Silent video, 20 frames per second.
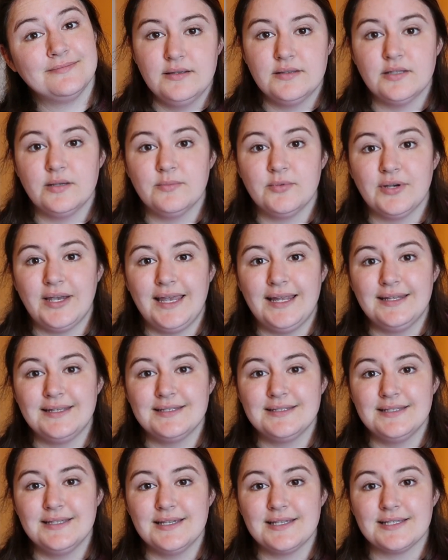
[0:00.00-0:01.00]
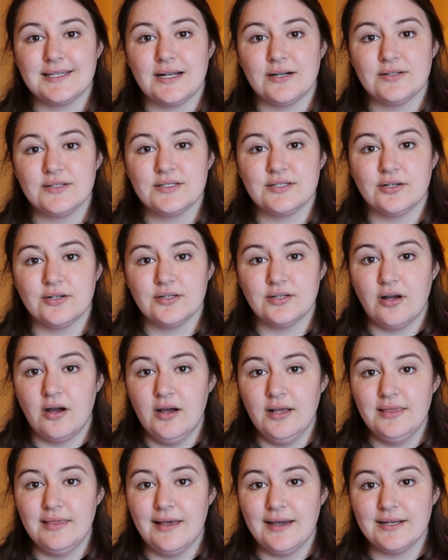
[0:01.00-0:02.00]
Number 86, how to start an
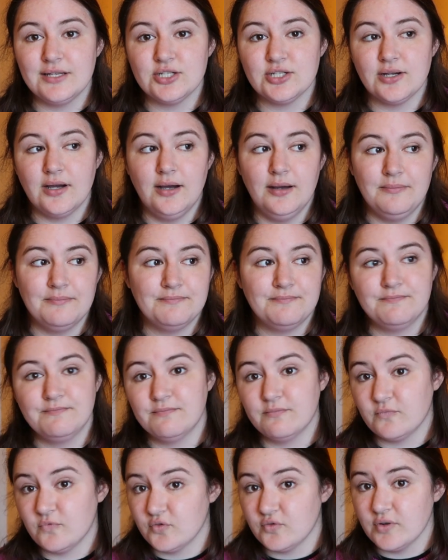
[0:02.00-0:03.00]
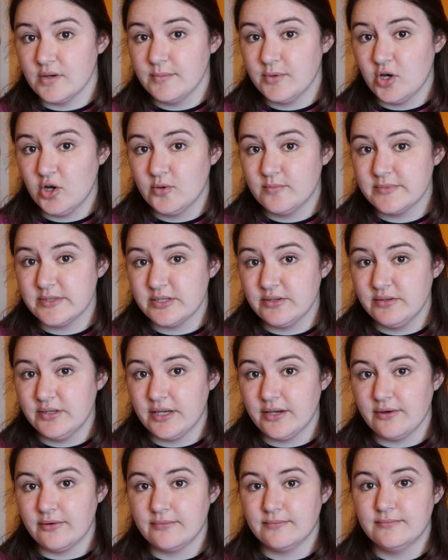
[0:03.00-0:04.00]
online shop from a home
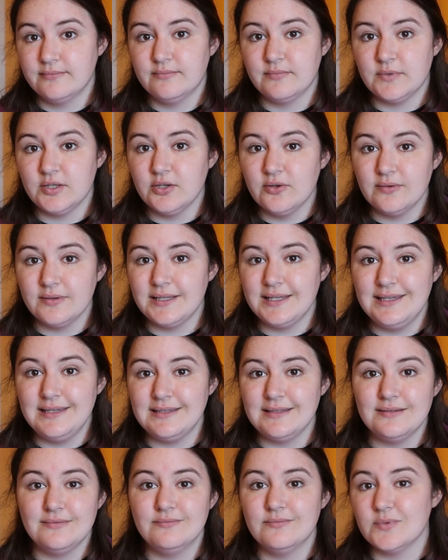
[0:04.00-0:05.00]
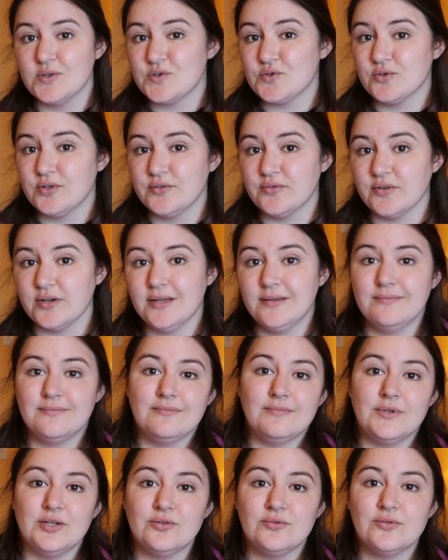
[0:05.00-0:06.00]
studio. You don't need a storefront,
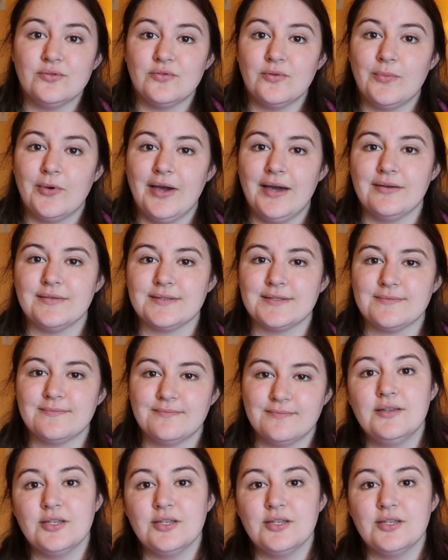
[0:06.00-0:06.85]
you can do it from your house.